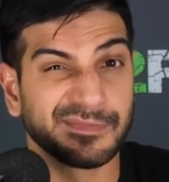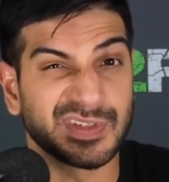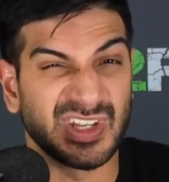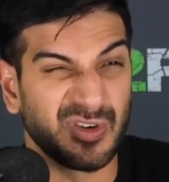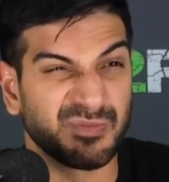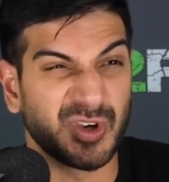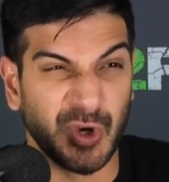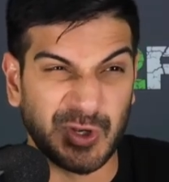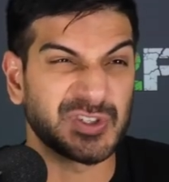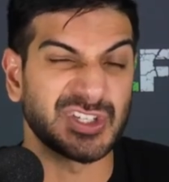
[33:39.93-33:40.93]
So
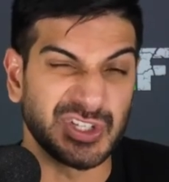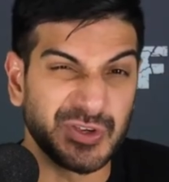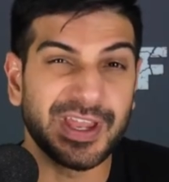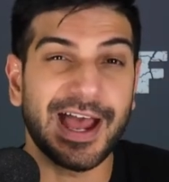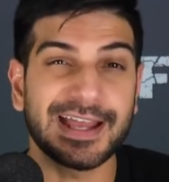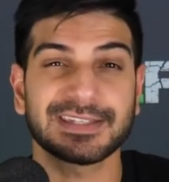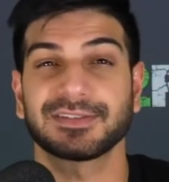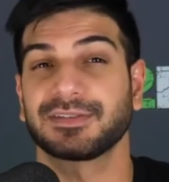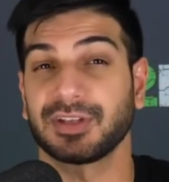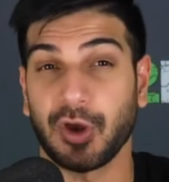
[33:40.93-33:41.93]
kudos to you
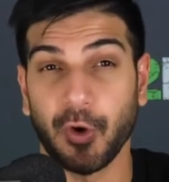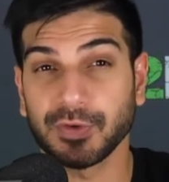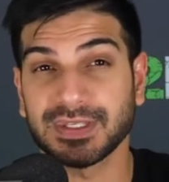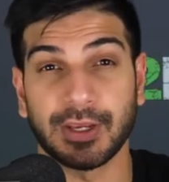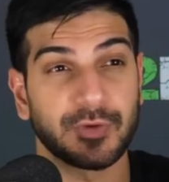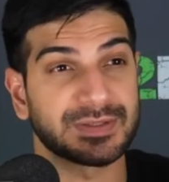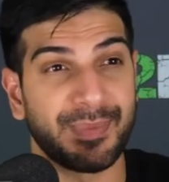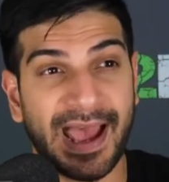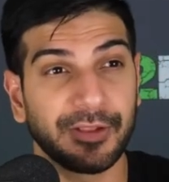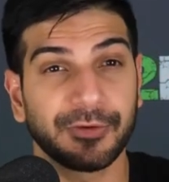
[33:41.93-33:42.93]
guys, the Colts, and Chris
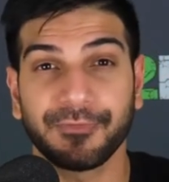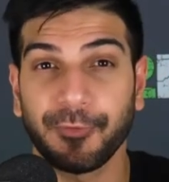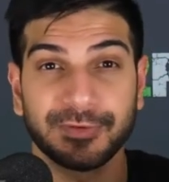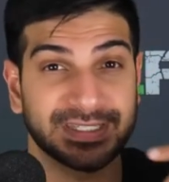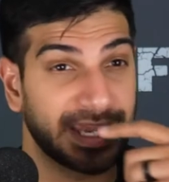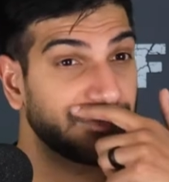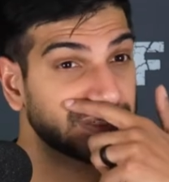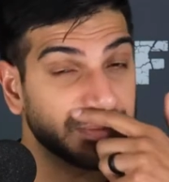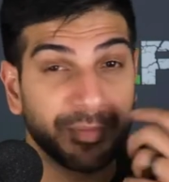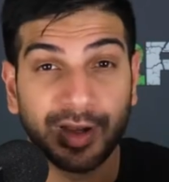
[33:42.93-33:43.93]
Ballard for saving
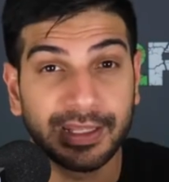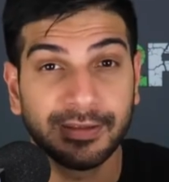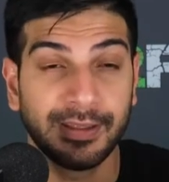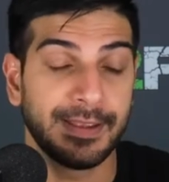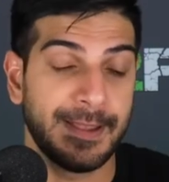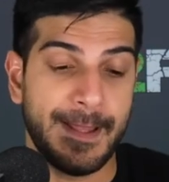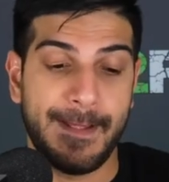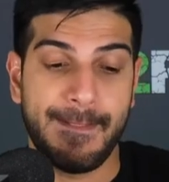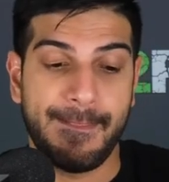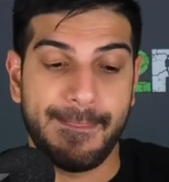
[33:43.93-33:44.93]
some money.
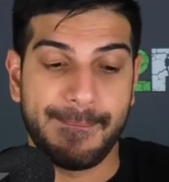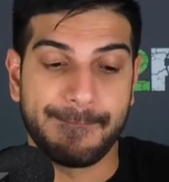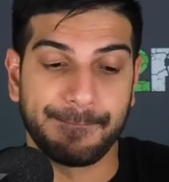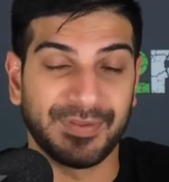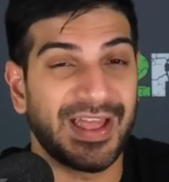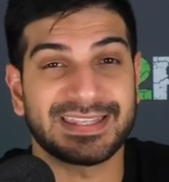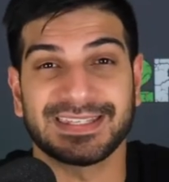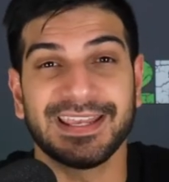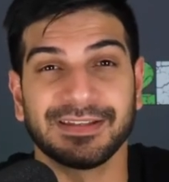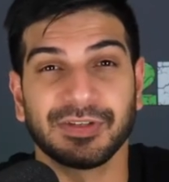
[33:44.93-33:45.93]
But
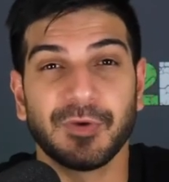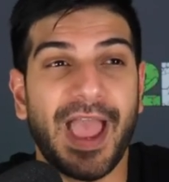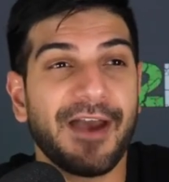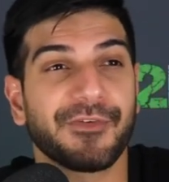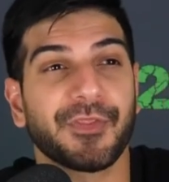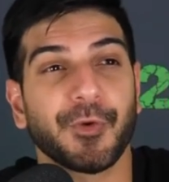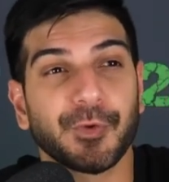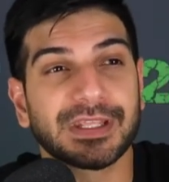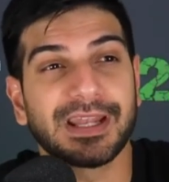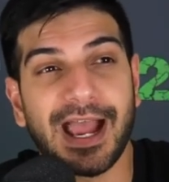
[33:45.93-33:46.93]
that's it. You have
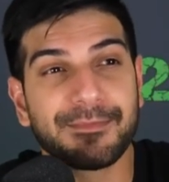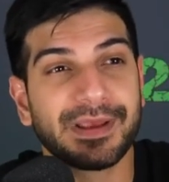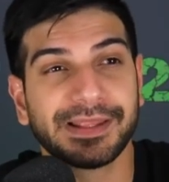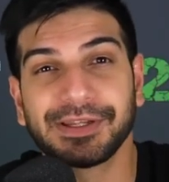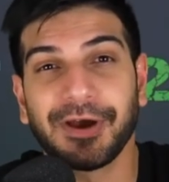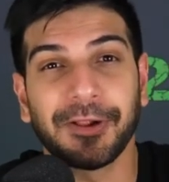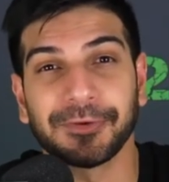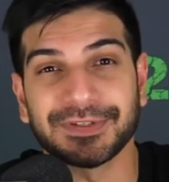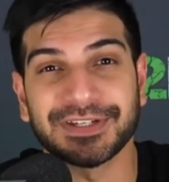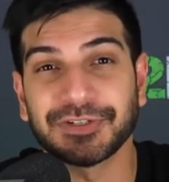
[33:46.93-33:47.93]
$39 million
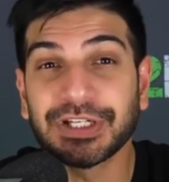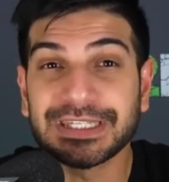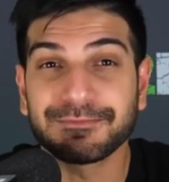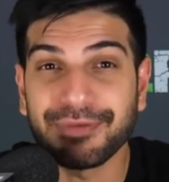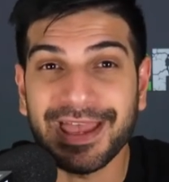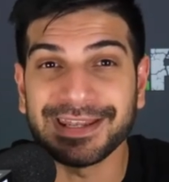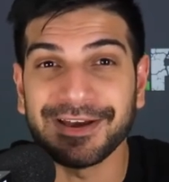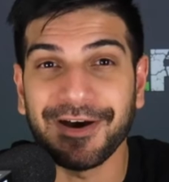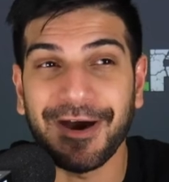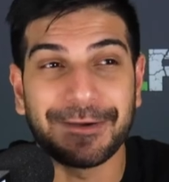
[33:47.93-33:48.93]
that you could
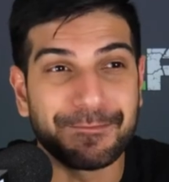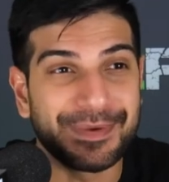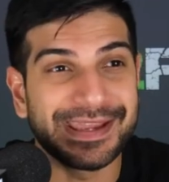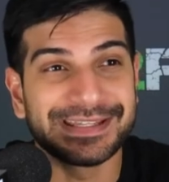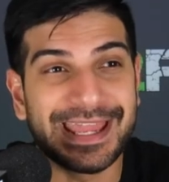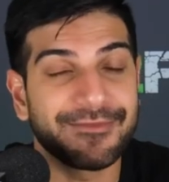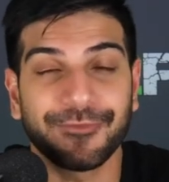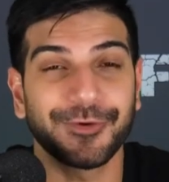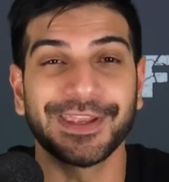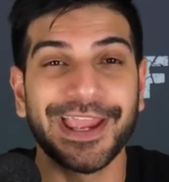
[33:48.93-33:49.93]
spend on big-name
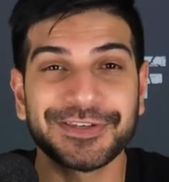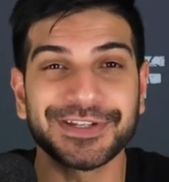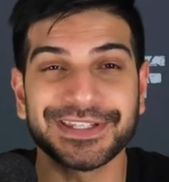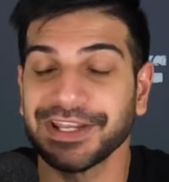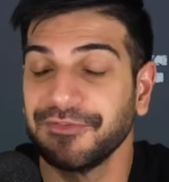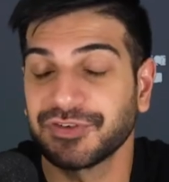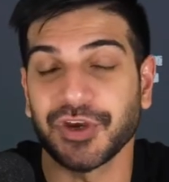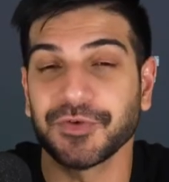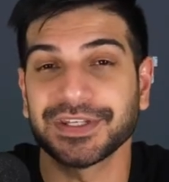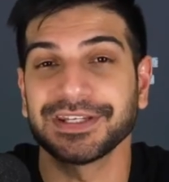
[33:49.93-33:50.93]
free agents, and you've
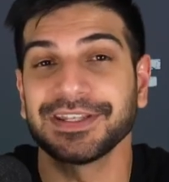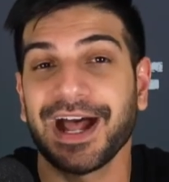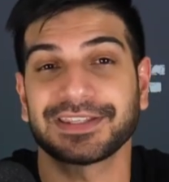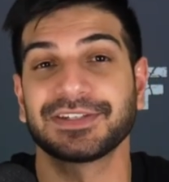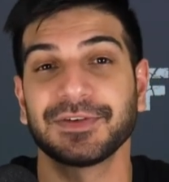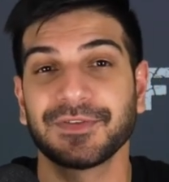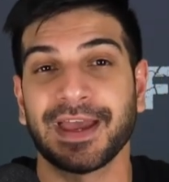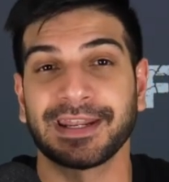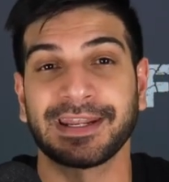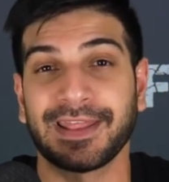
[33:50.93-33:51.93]
chosen not to do
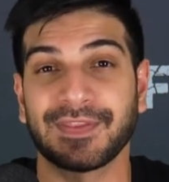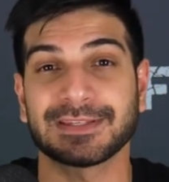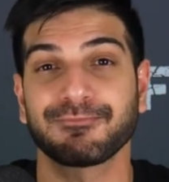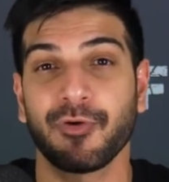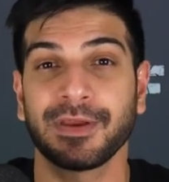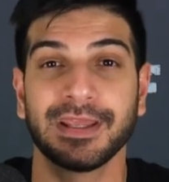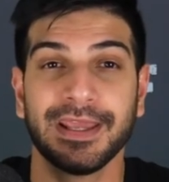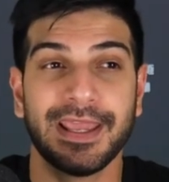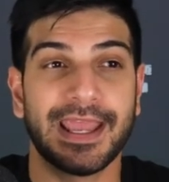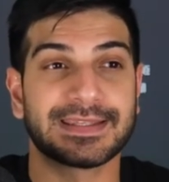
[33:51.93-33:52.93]
that. And at this point,
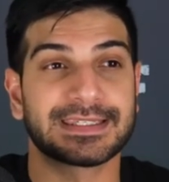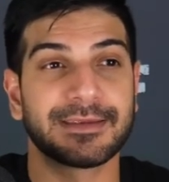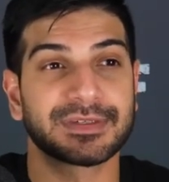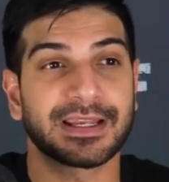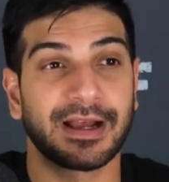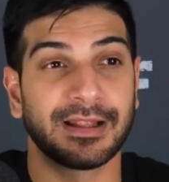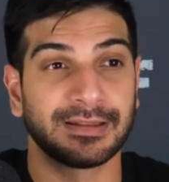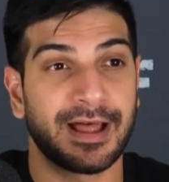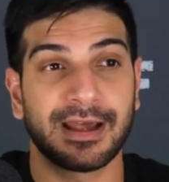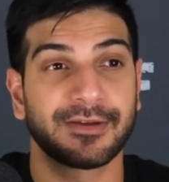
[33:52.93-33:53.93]
it seems like a
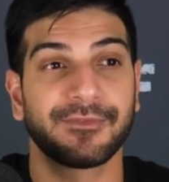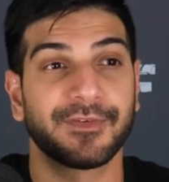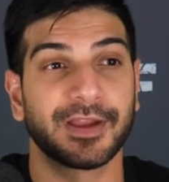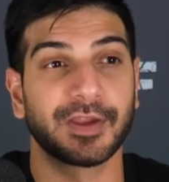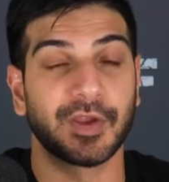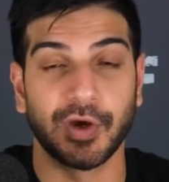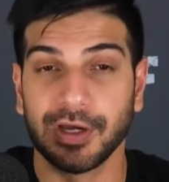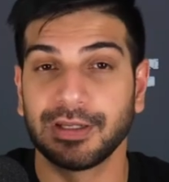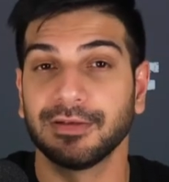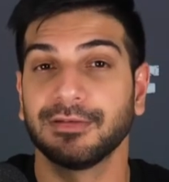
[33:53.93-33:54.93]
lot of
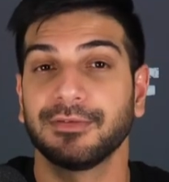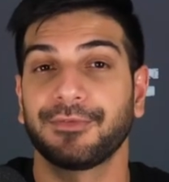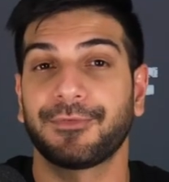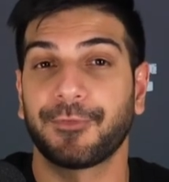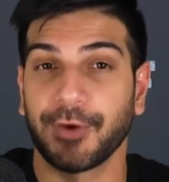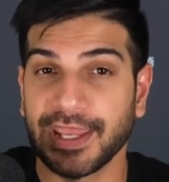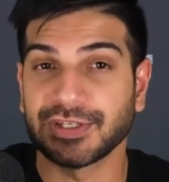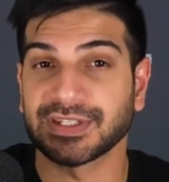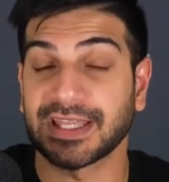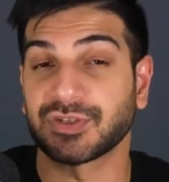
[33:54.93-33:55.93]
good free
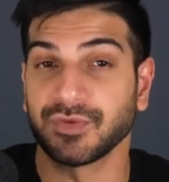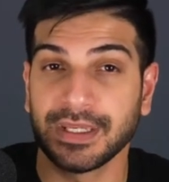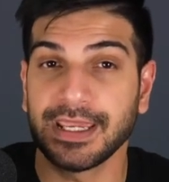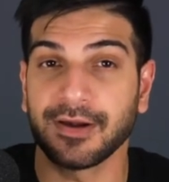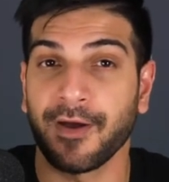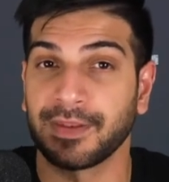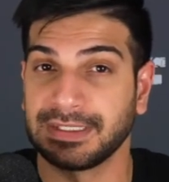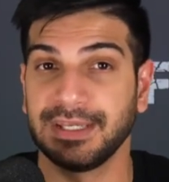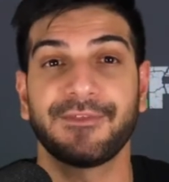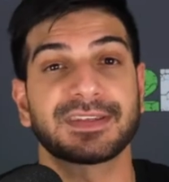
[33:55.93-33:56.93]
agents that you need on the
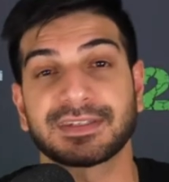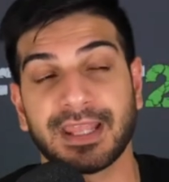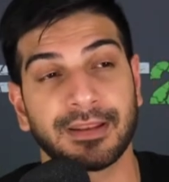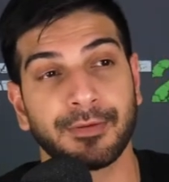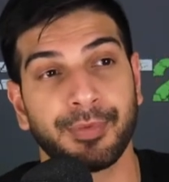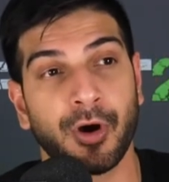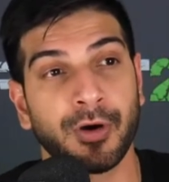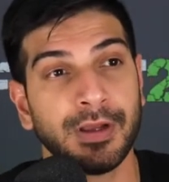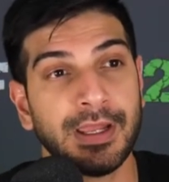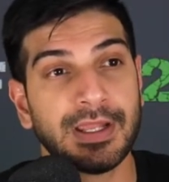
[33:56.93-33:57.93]
defensive side of the
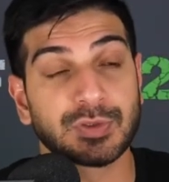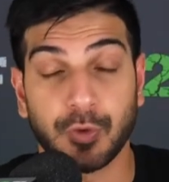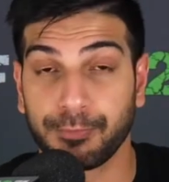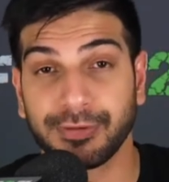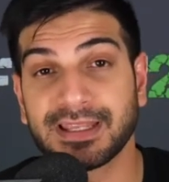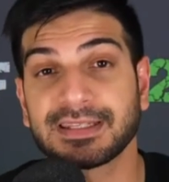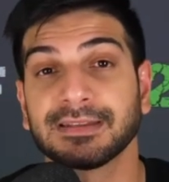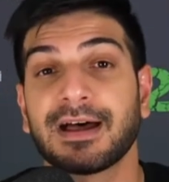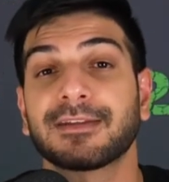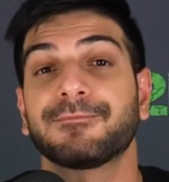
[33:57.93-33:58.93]
ball to replace a
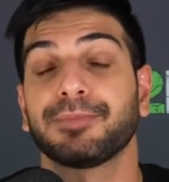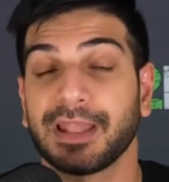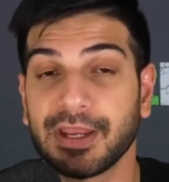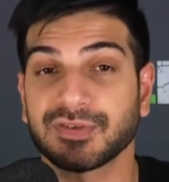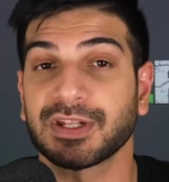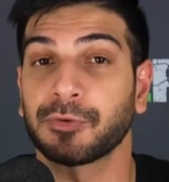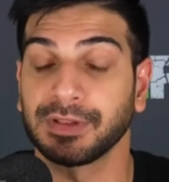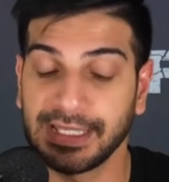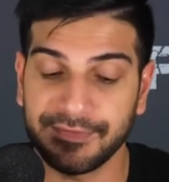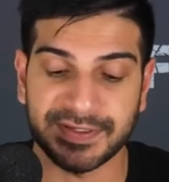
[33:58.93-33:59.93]
lot of players that are
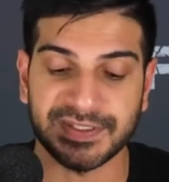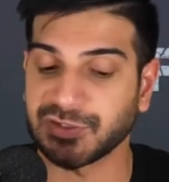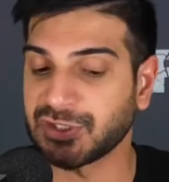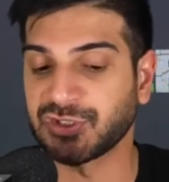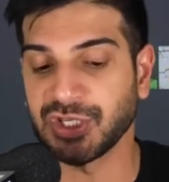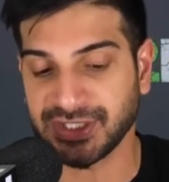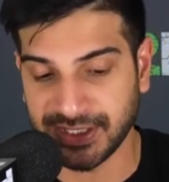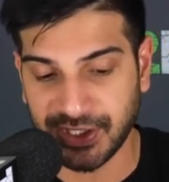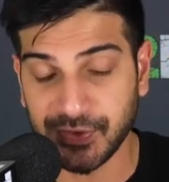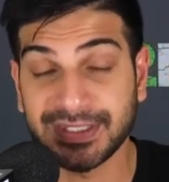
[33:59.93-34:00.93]
leaving, such as
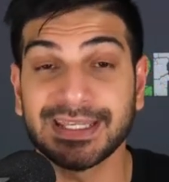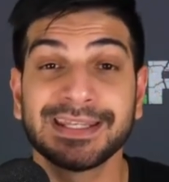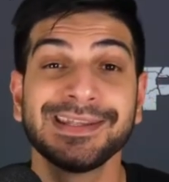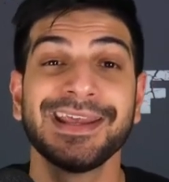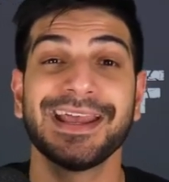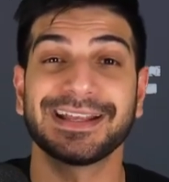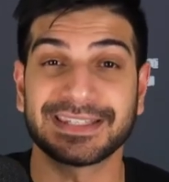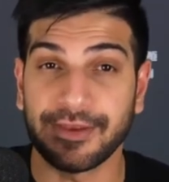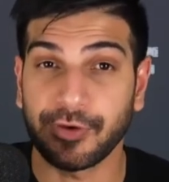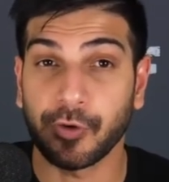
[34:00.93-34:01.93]
Justin Houston,
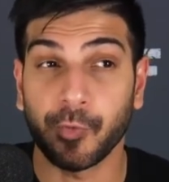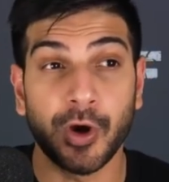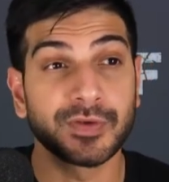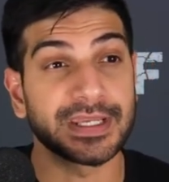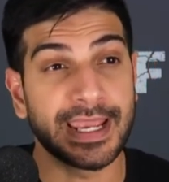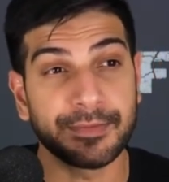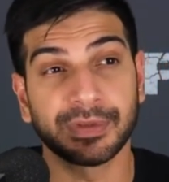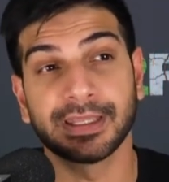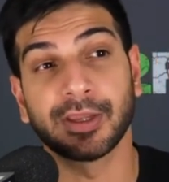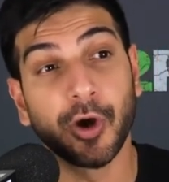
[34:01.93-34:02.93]
Xavier Rhodes, and
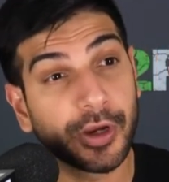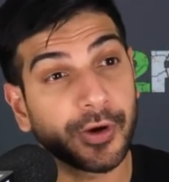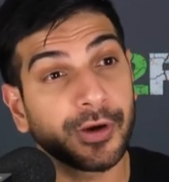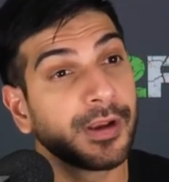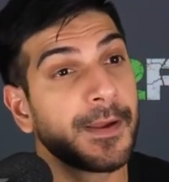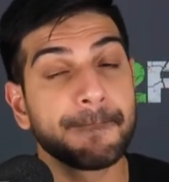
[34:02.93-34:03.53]
Malik Hooker.